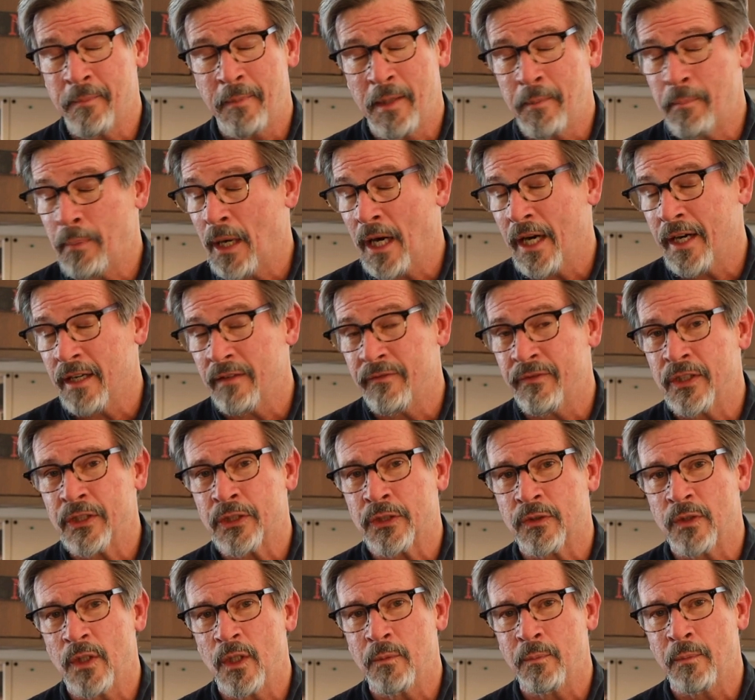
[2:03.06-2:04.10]
to be part of
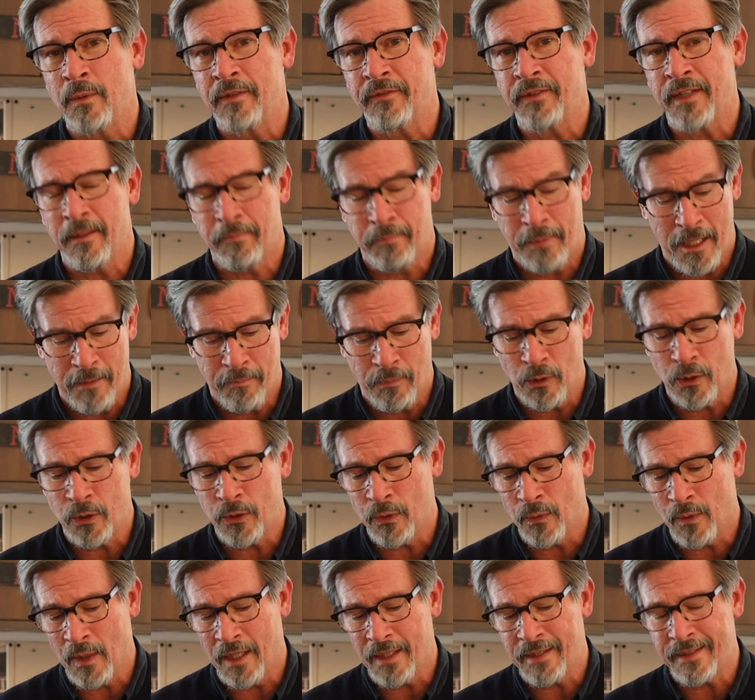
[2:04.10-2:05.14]
this group. We've got people
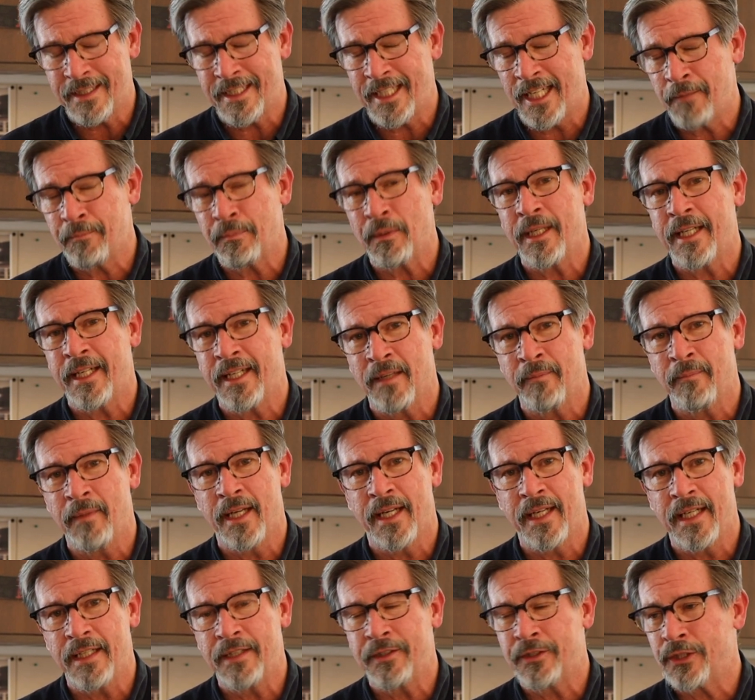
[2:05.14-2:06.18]
who are deeply
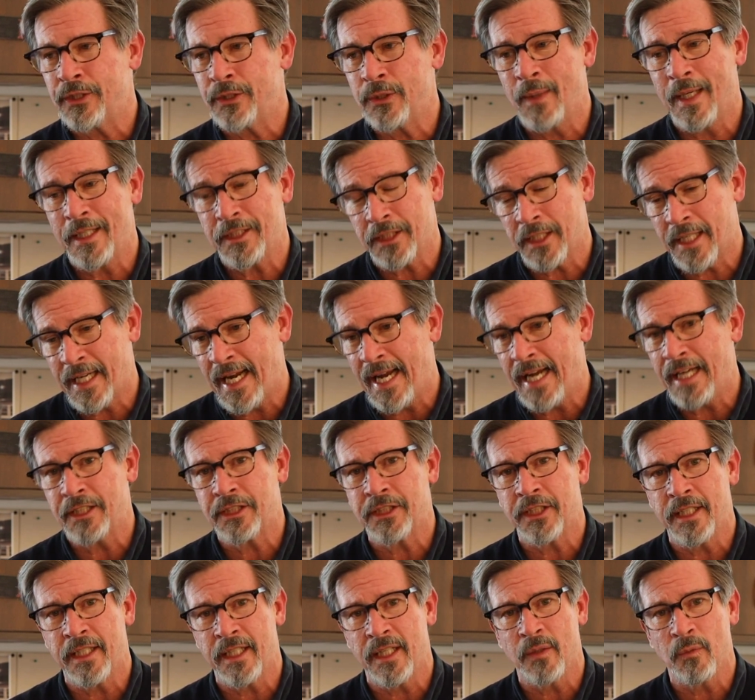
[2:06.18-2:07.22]
committed to
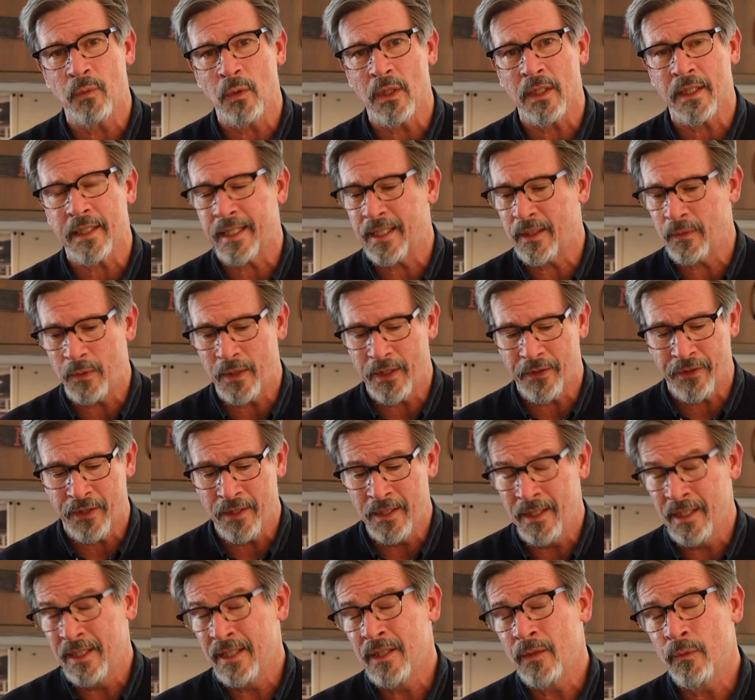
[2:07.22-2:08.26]
education and working with,
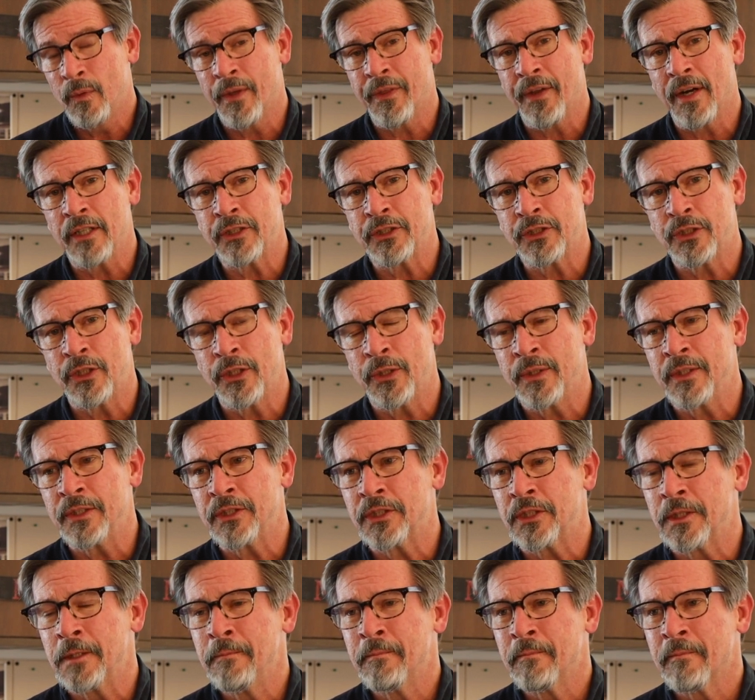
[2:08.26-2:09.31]
with our
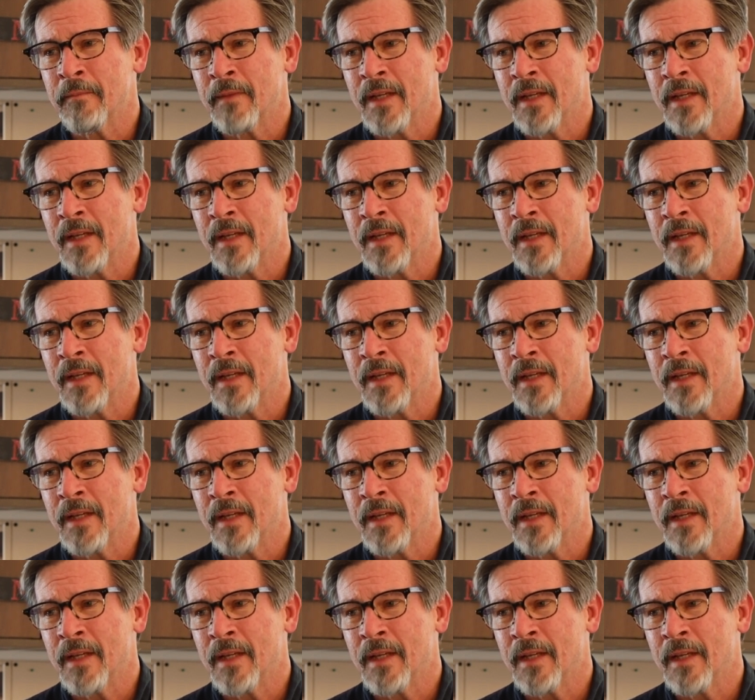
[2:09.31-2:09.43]
students.